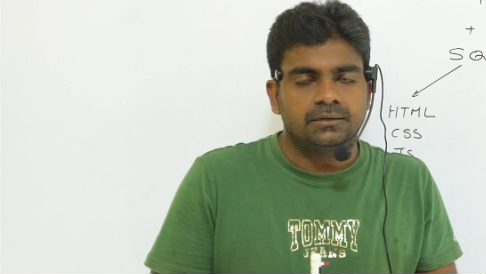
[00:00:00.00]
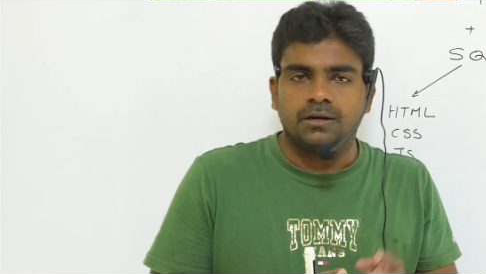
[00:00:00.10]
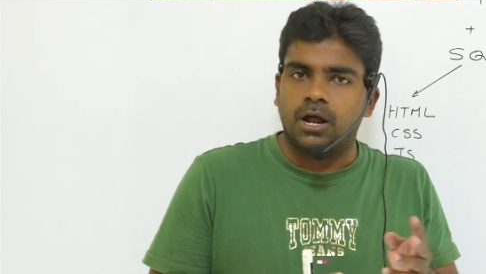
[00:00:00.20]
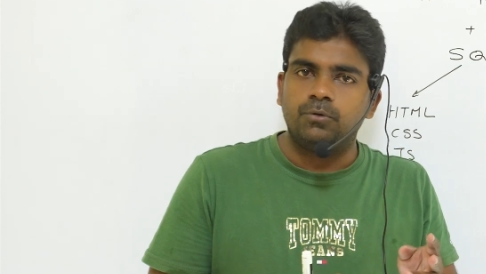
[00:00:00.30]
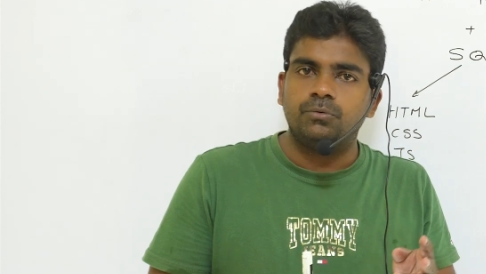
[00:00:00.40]

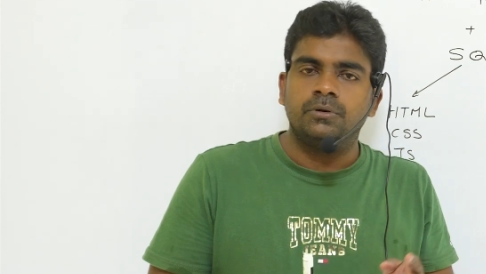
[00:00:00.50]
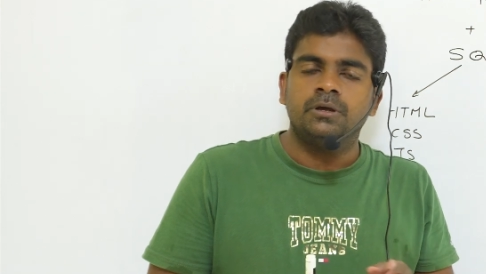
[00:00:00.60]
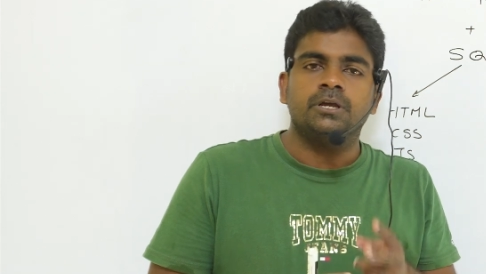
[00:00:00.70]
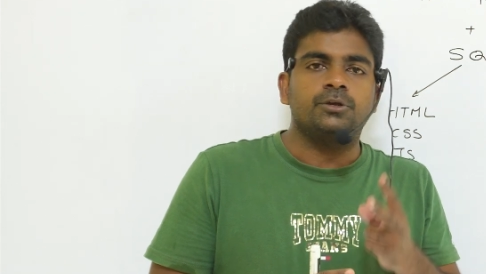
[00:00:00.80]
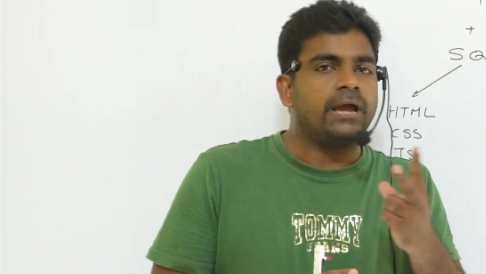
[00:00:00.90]
Now
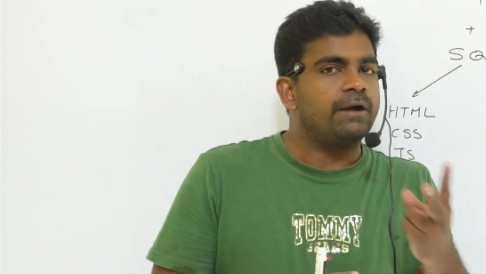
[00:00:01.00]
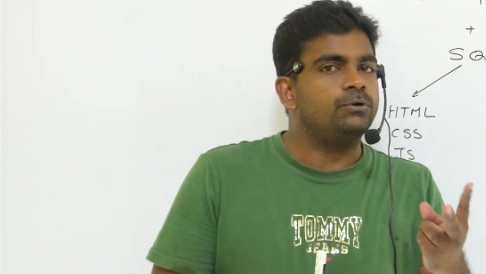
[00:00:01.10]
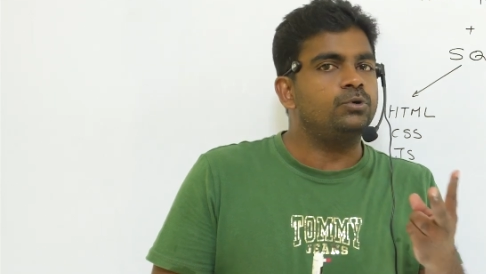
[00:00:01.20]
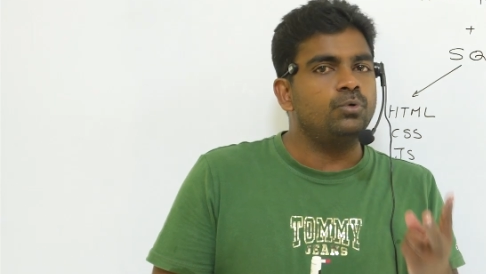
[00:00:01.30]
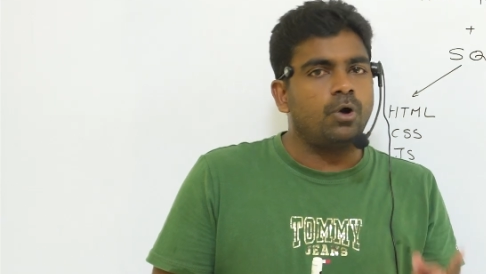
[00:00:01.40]
you
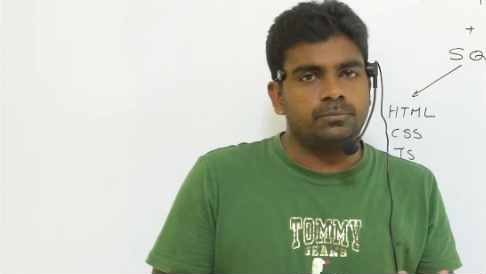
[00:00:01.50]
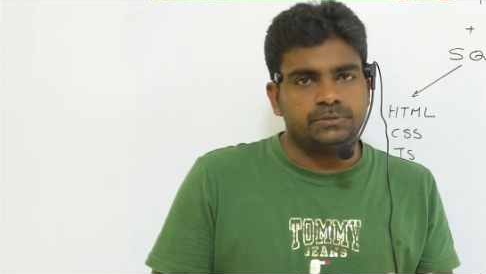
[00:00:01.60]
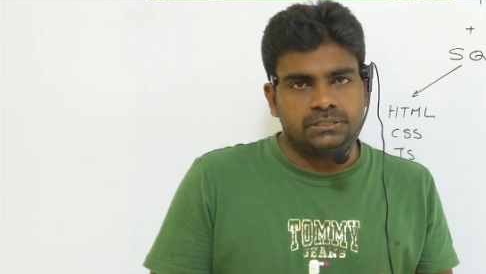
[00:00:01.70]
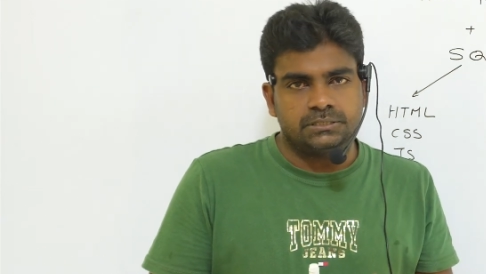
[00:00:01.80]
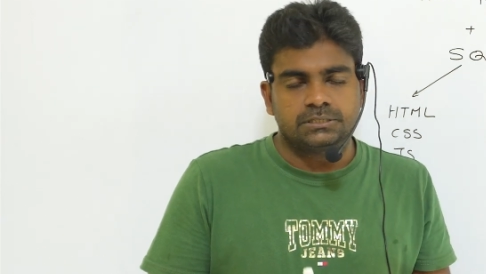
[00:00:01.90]
have two
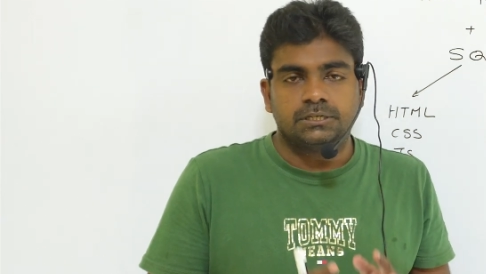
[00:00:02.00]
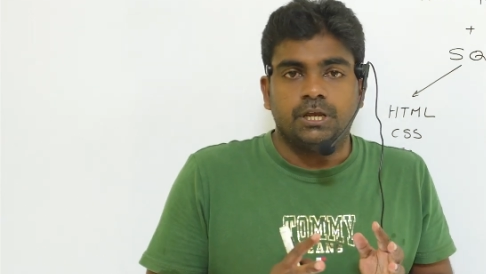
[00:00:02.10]
options.